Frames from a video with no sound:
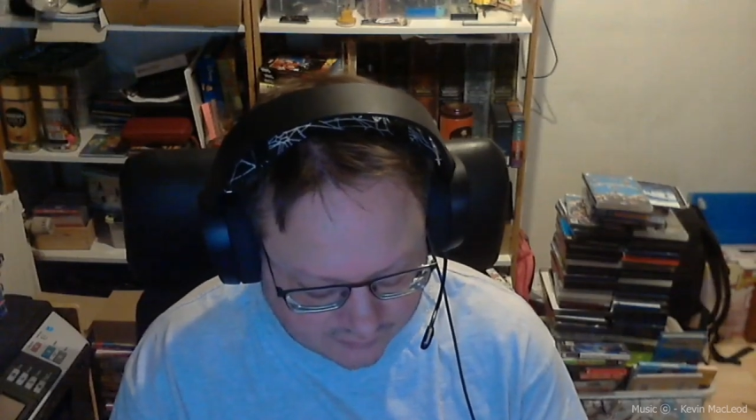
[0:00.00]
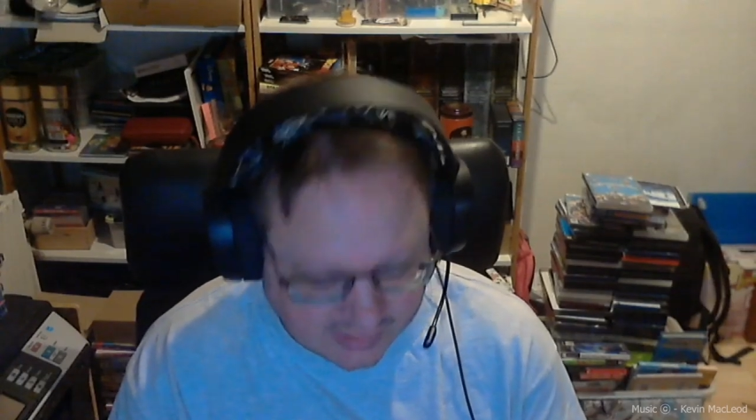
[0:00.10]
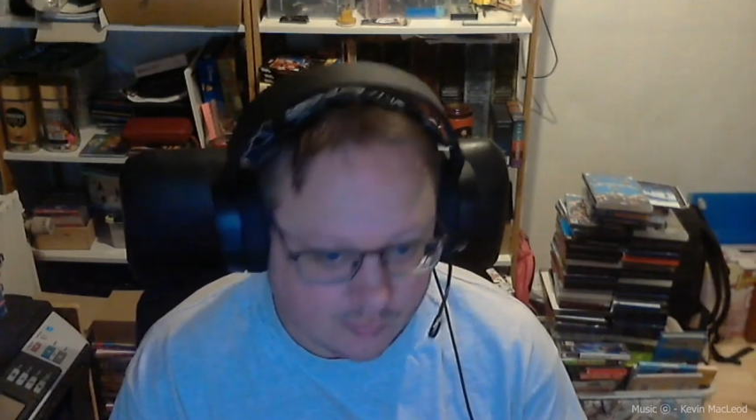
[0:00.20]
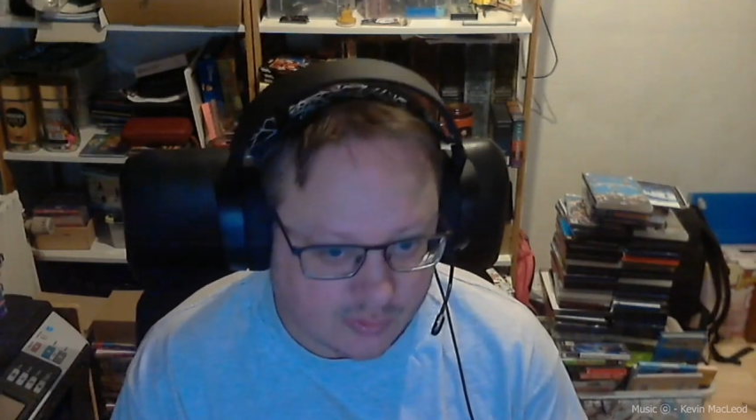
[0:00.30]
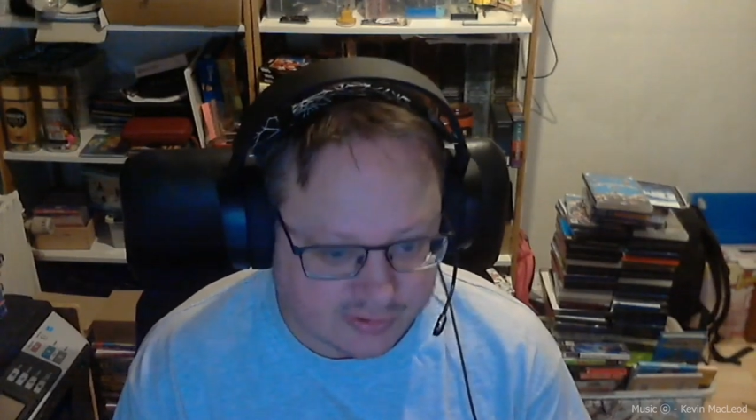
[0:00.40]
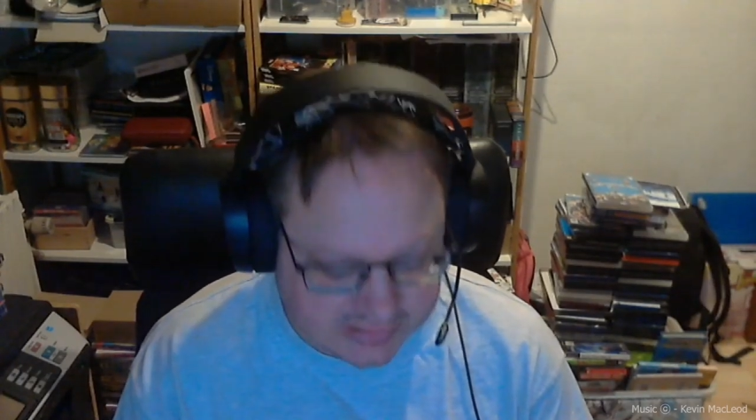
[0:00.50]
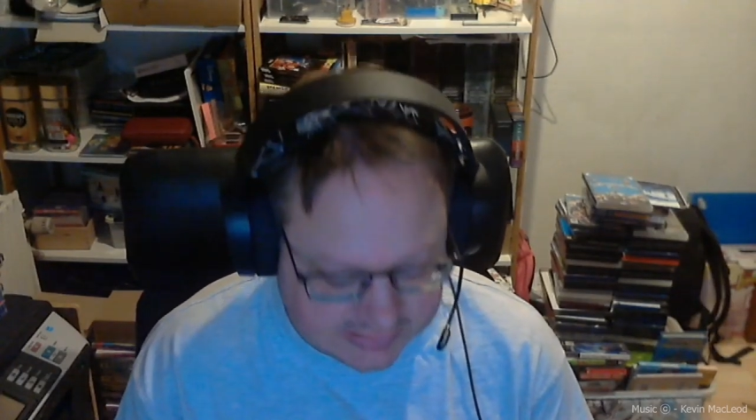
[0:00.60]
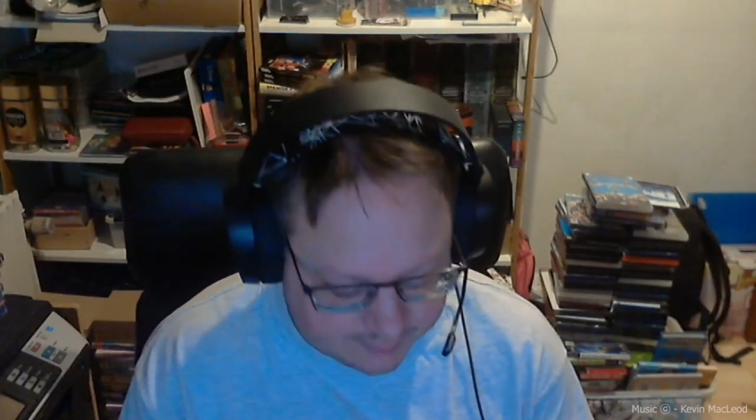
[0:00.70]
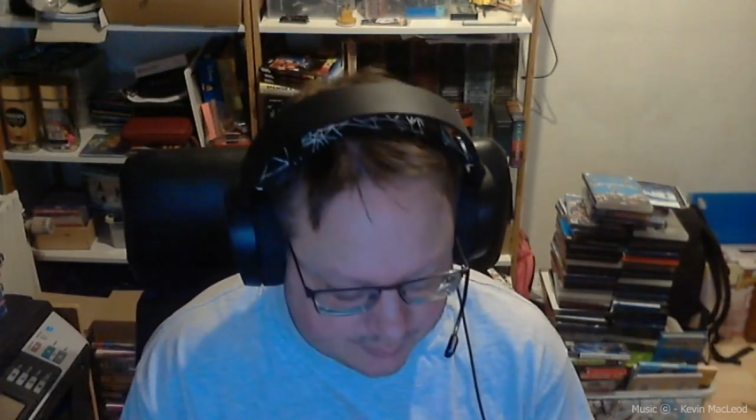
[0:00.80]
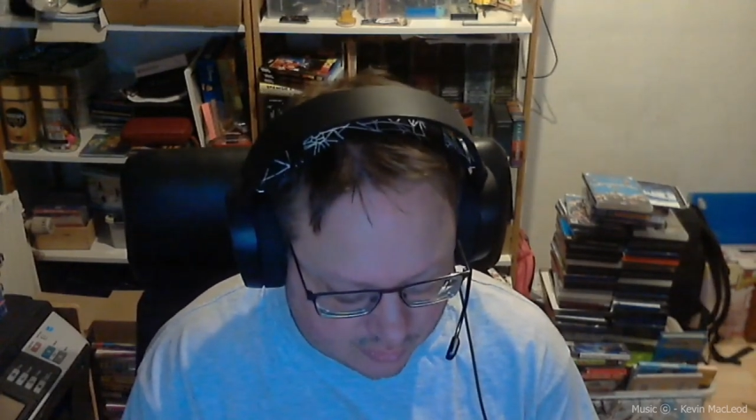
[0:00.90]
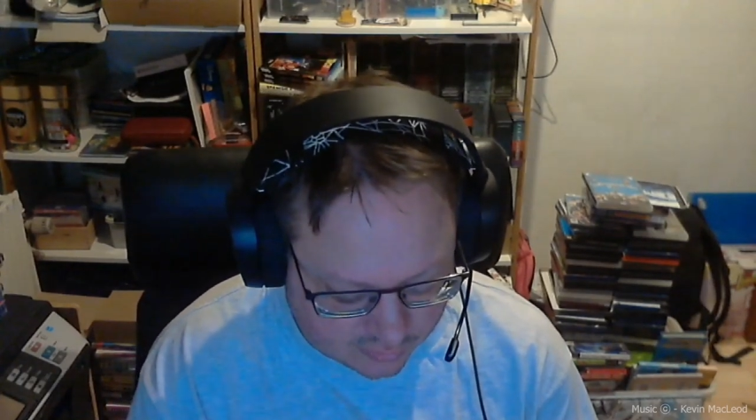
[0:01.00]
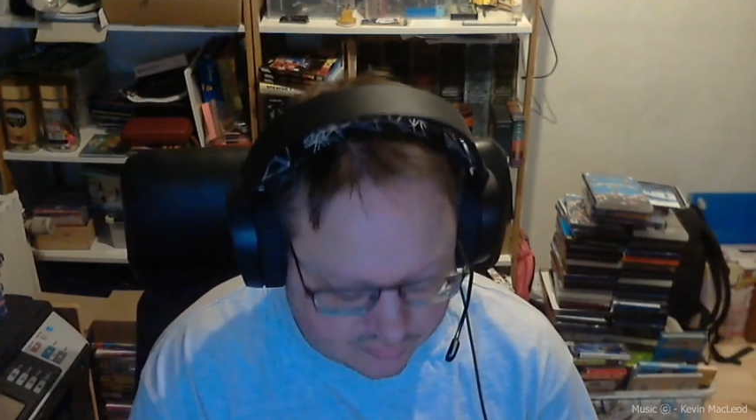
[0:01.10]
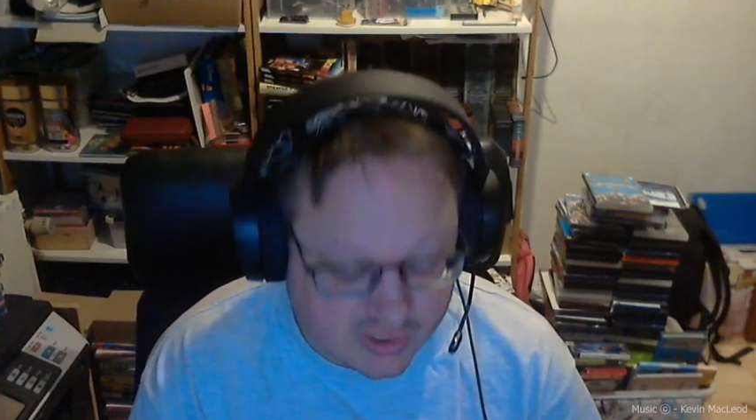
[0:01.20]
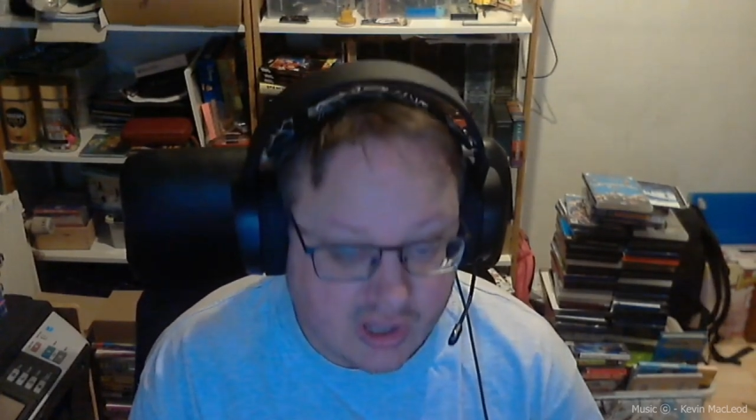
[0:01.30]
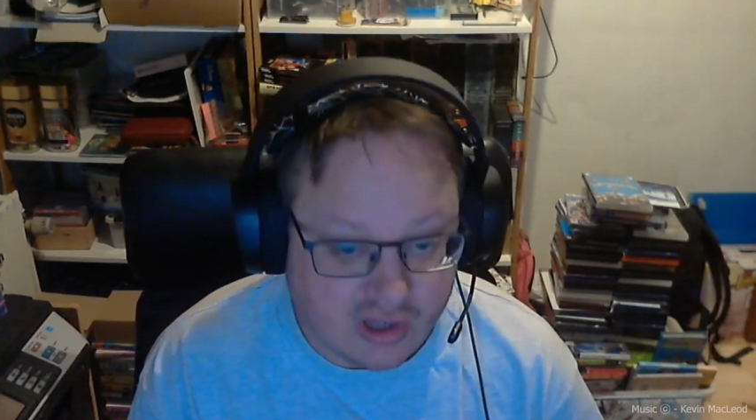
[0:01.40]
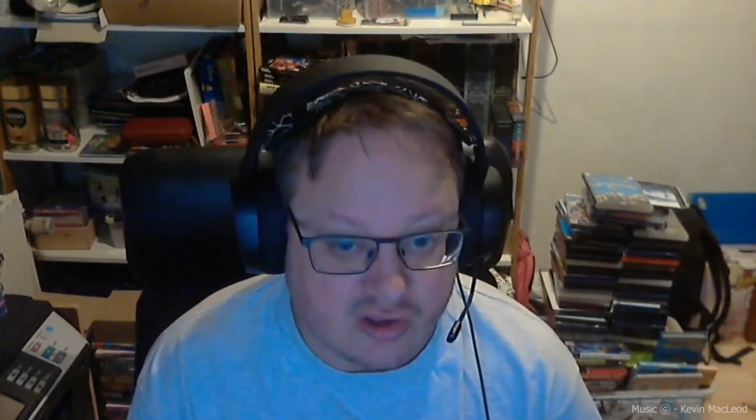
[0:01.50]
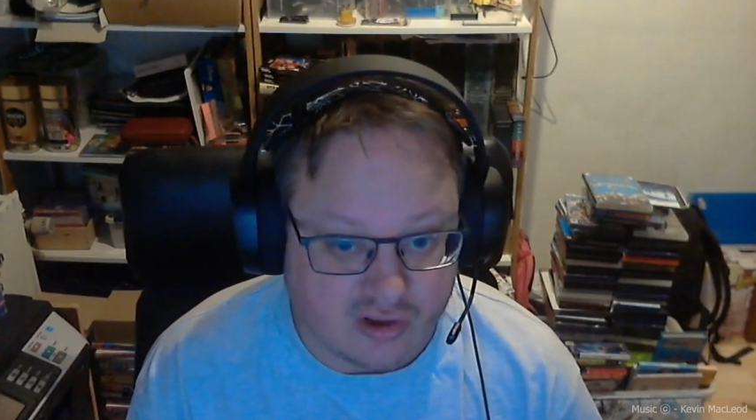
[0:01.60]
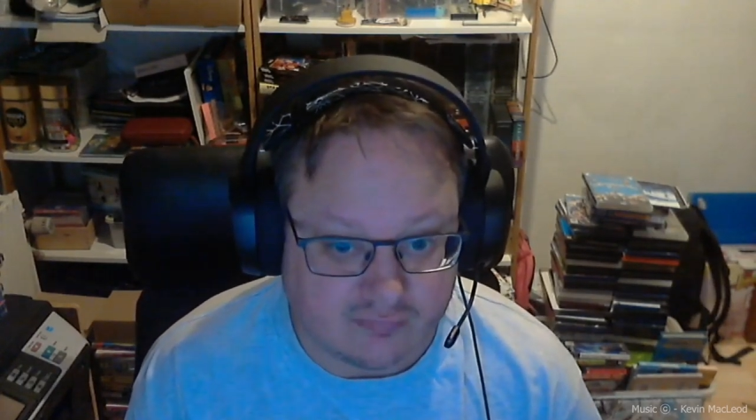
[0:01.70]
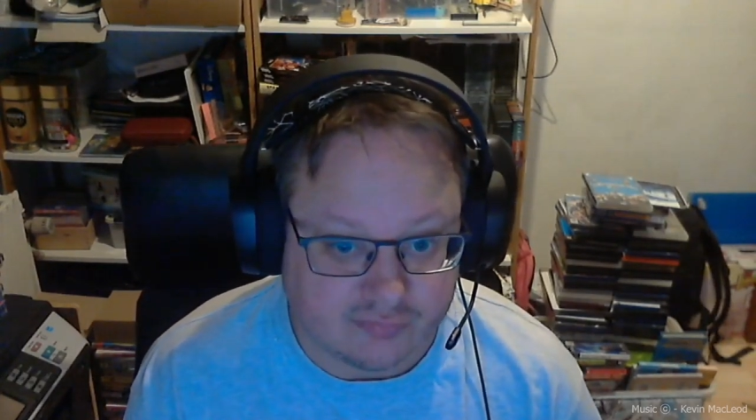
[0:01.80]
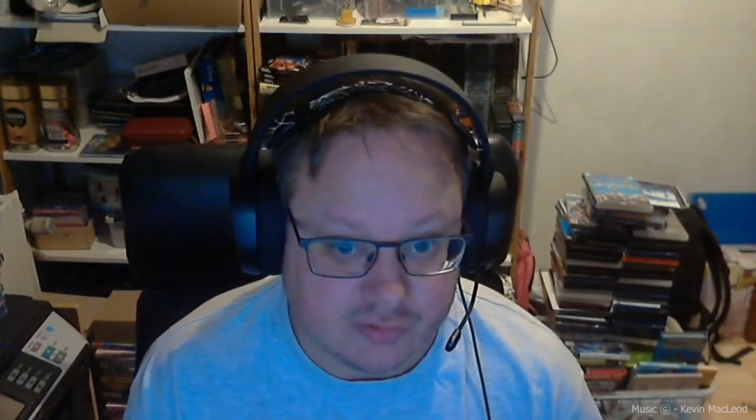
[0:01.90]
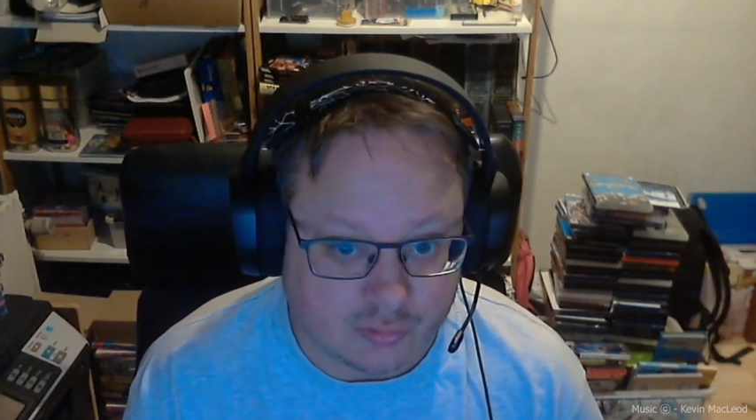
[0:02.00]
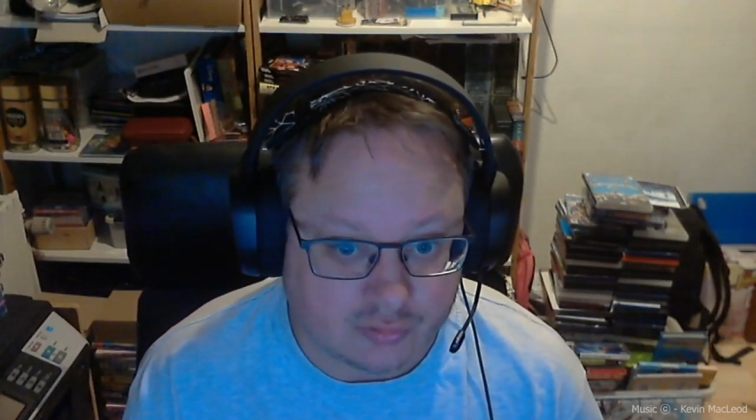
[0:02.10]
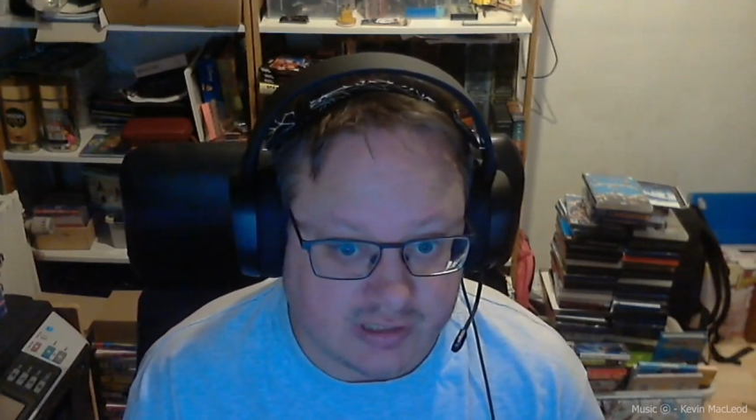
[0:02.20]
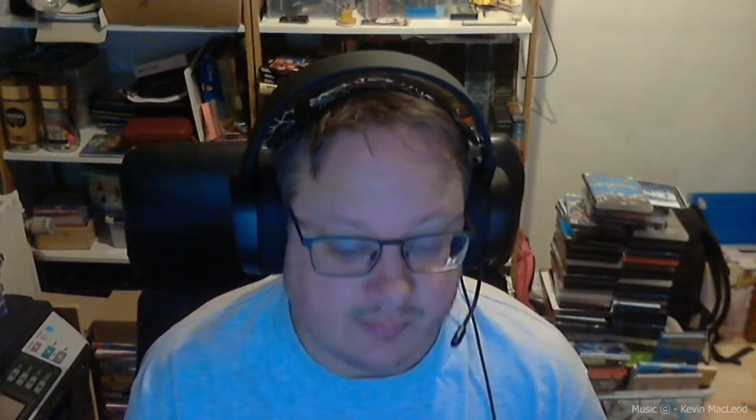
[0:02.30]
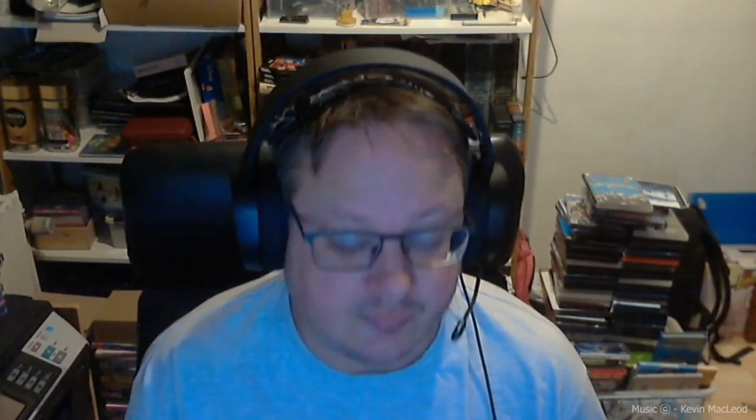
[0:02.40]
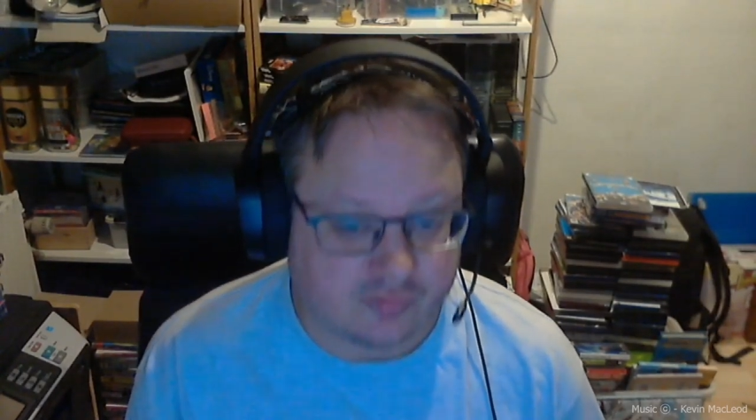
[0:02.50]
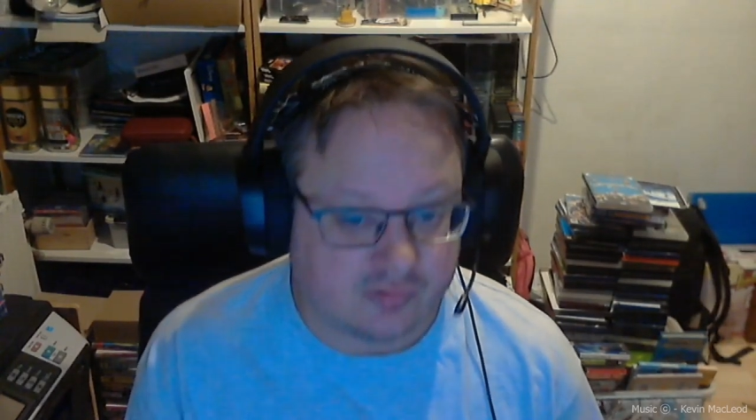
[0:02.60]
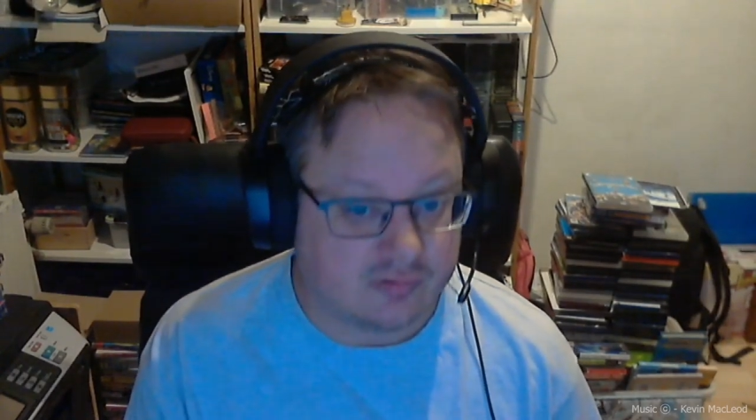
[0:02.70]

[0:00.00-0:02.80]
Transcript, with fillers: I want to keep because I love the old games.